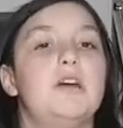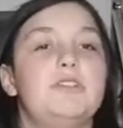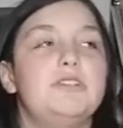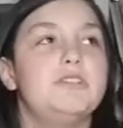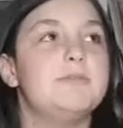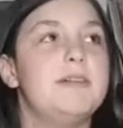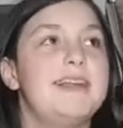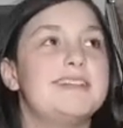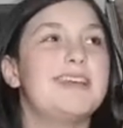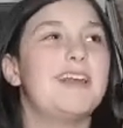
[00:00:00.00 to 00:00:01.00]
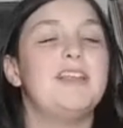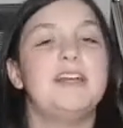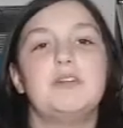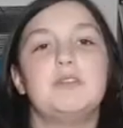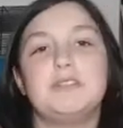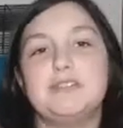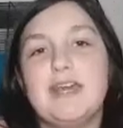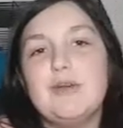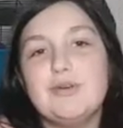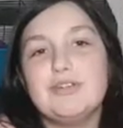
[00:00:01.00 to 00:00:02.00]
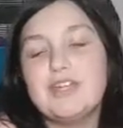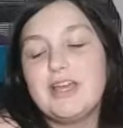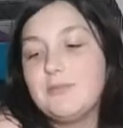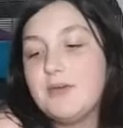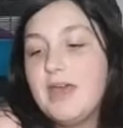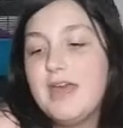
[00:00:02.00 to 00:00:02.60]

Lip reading: It's just my legs kind of like to stay in one shape.